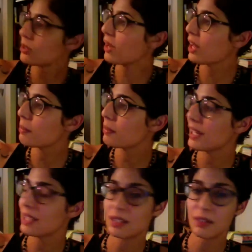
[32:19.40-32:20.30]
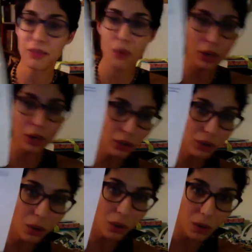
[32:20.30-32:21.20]
got a place for your
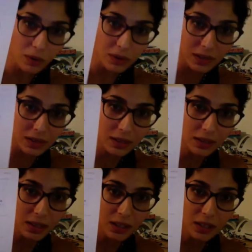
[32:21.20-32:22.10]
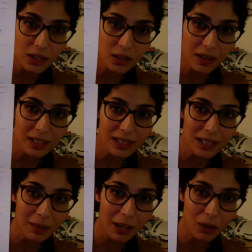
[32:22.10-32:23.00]
goals so let's say
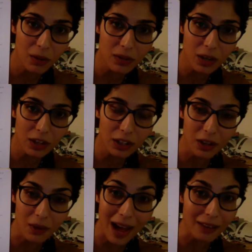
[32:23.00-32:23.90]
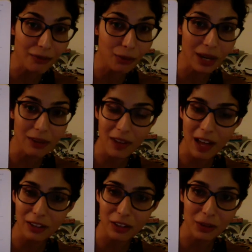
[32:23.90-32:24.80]
my goals are, you know, add great
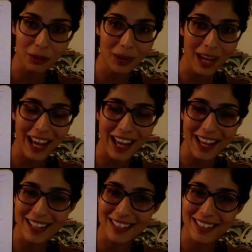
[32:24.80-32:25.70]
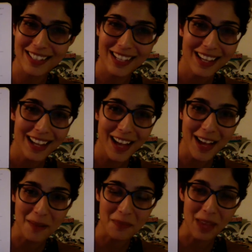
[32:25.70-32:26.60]
value and
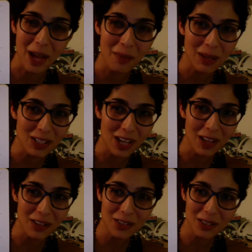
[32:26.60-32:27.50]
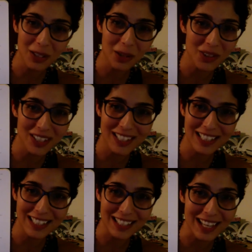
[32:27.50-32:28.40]
um, help my challengers and coaches see
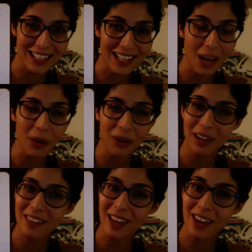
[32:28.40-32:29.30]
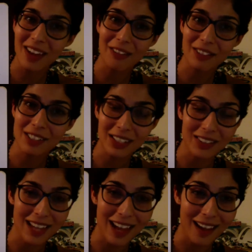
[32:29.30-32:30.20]
success. I want to write that out every single
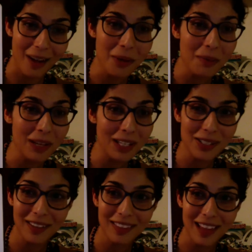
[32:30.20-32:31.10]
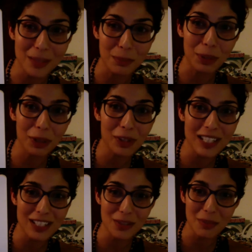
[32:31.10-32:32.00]
day. I want to make sure that that's burned
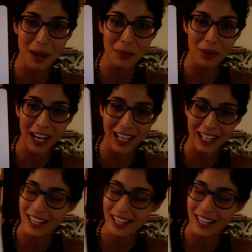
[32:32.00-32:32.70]
into my brain.